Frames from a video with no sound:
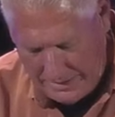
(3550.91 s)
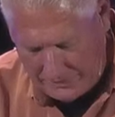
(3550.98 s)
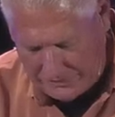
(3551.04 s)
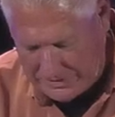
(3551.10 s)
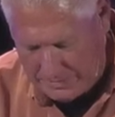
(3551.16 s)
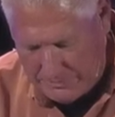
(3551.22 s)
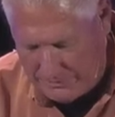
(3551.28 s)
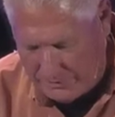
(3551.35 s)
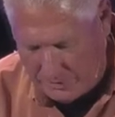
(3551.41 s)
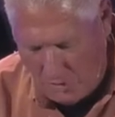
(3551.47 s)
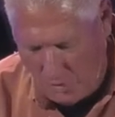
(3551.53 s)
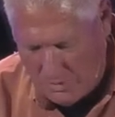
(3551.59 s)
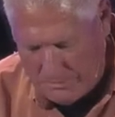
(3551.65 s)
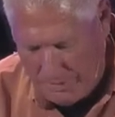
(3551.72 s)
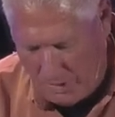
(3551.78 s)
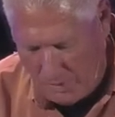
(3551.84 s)
As some of your
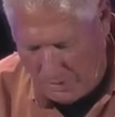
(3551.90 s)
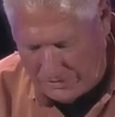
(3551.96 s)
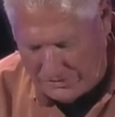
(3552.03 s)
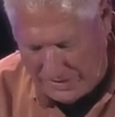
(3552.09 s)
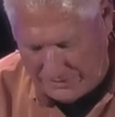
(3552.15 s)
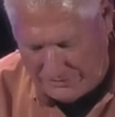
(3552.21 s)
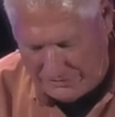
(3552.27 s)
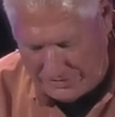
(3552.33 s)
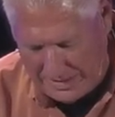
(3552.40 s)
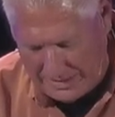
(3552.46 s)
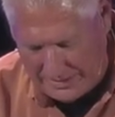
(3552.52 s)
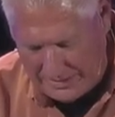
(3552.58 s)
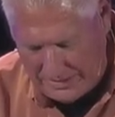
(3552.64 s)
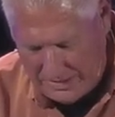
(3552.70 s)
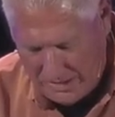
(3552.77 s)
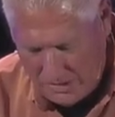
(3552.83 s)
own poets have
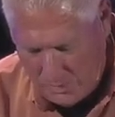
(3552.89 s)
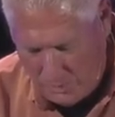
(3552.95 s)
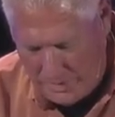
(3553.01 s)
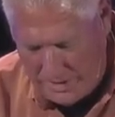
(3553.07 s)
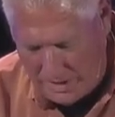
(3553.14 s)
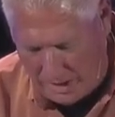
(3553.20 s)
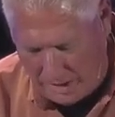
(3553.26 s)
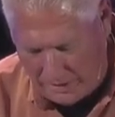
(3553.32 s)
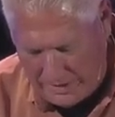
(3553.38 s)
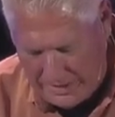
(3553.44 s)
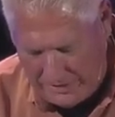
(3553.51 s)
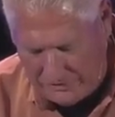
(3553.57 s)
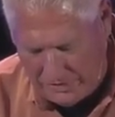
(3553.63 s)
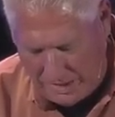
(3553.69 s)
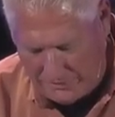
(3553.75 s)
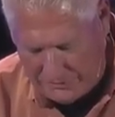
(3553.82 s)
said, we are
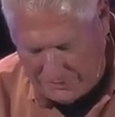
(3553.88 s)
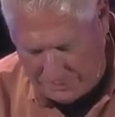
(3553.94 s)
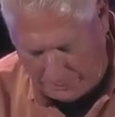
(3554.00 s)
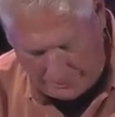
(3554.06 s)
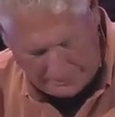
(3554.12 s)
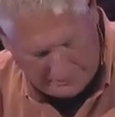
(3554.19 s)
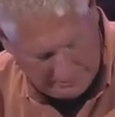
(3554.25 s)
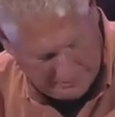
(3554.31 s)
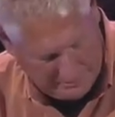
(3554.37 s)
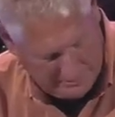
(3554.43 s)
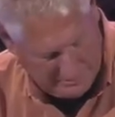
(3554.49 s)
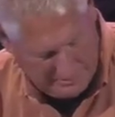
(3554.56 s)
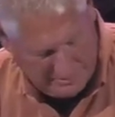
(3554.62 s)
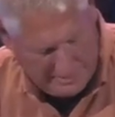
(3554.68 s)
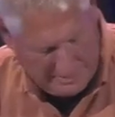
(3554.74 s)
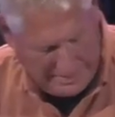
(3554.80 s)
his offspring.
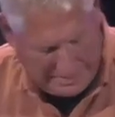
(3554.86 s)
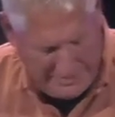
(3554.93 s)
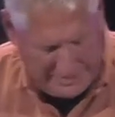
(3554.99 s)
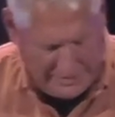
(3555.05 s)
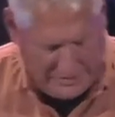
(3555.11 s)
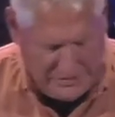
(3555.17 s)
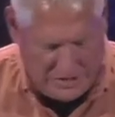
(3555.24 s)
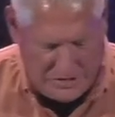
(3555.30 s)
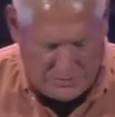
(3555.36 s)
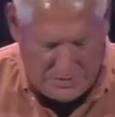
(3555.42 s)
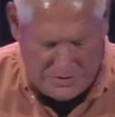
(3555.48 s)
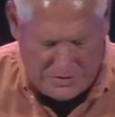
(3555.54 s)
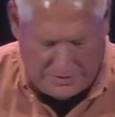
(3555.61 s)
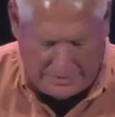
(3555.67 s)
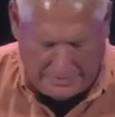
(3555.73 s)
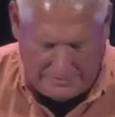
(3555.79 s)
I think it's
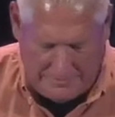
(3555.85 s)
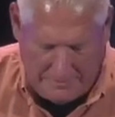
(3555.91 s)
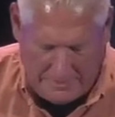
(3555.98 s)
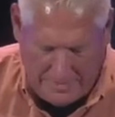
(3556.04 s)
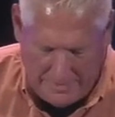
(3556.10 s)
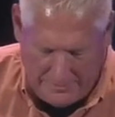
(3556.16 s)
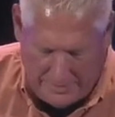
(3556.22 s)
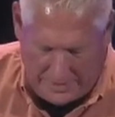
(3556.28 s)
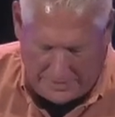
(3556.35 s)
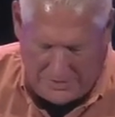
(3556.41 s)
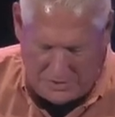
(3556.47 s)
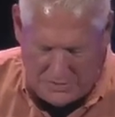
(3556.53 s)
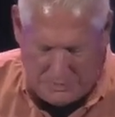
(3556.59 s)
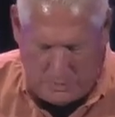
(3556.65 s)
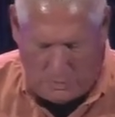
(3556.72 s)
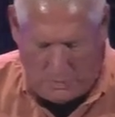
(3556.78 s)
interesting that at
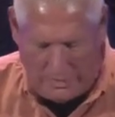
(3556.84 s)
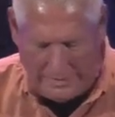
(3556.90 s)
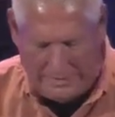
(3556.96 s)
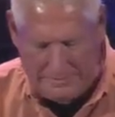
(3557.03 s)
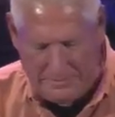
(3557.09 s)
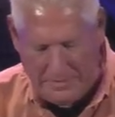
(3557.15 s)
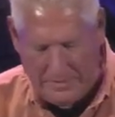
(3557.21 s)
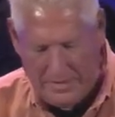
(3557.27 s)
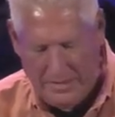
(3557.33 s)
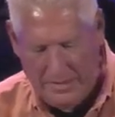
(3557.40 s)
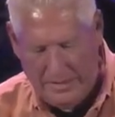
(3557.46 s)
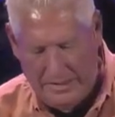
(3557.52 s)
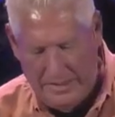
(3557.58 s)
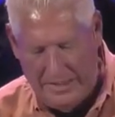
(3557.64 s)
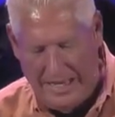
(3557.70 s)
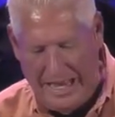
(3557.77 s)
this point,
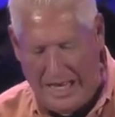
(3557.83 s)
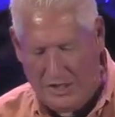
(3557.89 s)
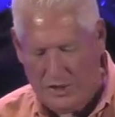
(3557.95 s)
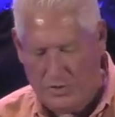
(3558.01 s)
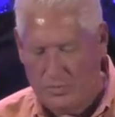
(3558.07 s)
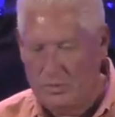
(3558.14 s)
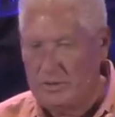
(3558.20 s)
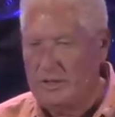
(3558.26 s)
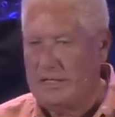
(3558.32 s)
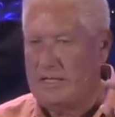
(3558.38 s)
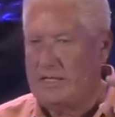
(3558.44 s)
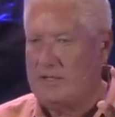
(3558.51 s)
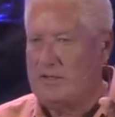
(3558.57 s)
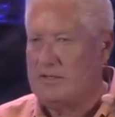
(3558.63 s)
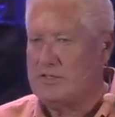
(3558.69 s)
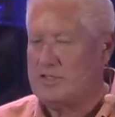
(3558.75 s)
he
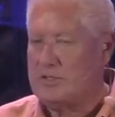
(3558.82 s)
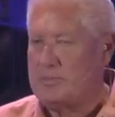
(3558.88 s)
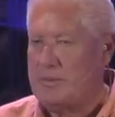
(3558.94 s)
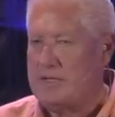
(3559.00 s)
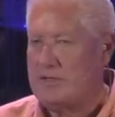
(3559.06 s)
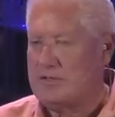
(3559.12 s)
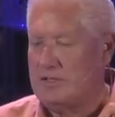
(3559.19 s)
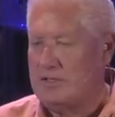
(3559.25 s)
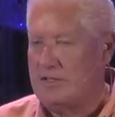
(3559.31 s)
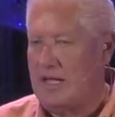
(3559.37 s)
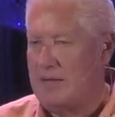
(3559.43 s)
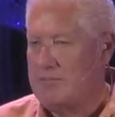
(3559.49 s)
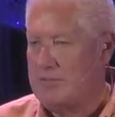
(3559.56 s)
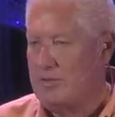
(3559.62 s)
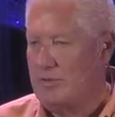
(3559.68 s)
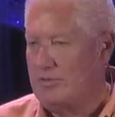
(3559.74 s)
actually speaks to
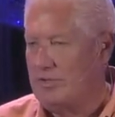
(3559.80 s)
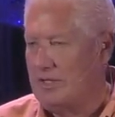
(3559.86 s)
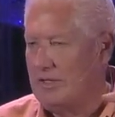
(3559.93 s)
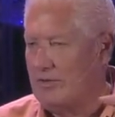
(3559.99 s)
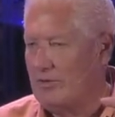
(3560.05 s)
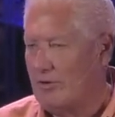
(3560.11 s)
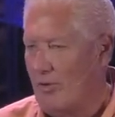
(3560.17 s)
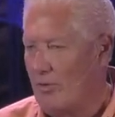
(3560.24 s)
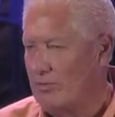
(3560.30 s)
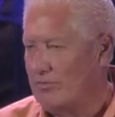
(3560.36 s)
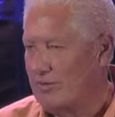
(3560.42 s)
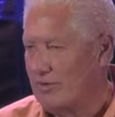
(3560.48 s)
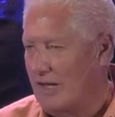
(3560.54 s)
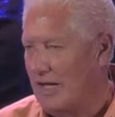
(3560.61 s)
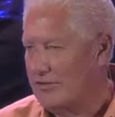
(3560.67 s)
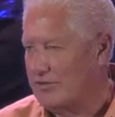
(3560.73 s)
them using their own
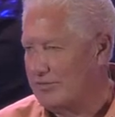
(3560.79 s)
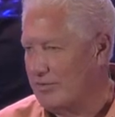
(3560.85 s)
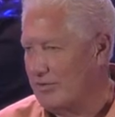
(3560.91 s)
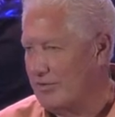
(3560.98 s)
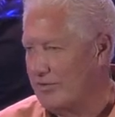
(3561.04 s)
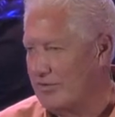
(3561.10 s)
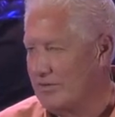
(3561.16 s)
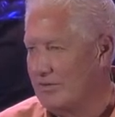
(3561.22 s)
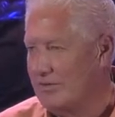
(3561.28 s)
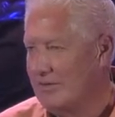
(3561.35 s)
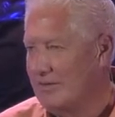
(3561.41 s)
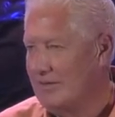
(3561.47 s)
philosophers.